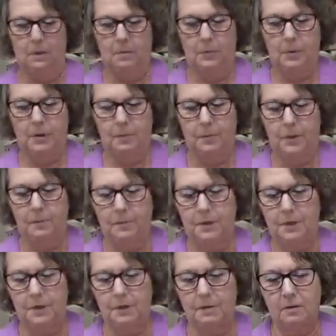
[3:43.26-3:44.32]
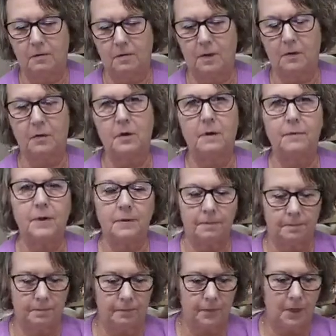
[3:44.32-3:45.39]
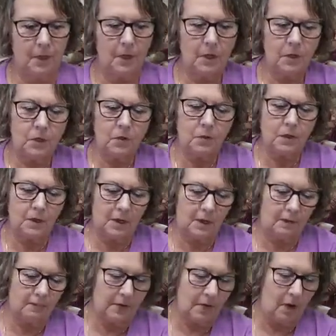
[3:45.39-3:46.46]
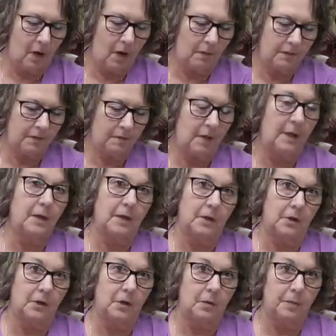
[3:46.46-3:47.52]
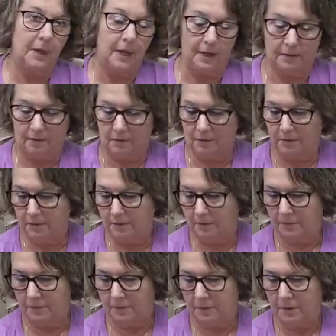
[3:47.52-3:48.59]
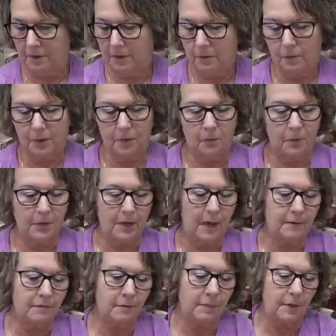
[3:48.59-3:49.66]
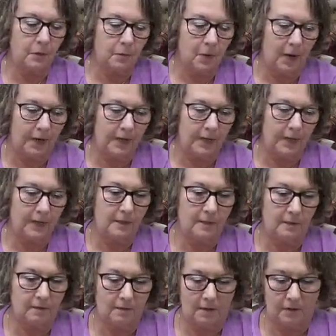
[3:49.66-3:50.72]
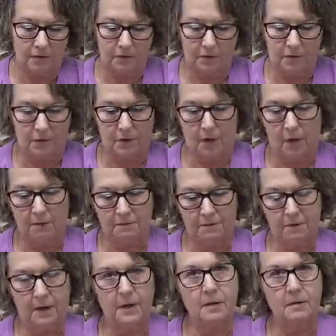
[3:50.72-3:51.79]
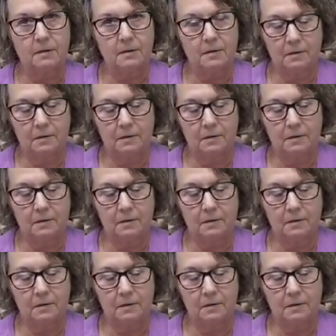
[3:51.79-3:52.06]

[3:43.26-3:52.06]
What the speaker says: put a pumpkin in the center of it. You could even offset it a little bit where it wouldn't have to be right in the center. You could offset it.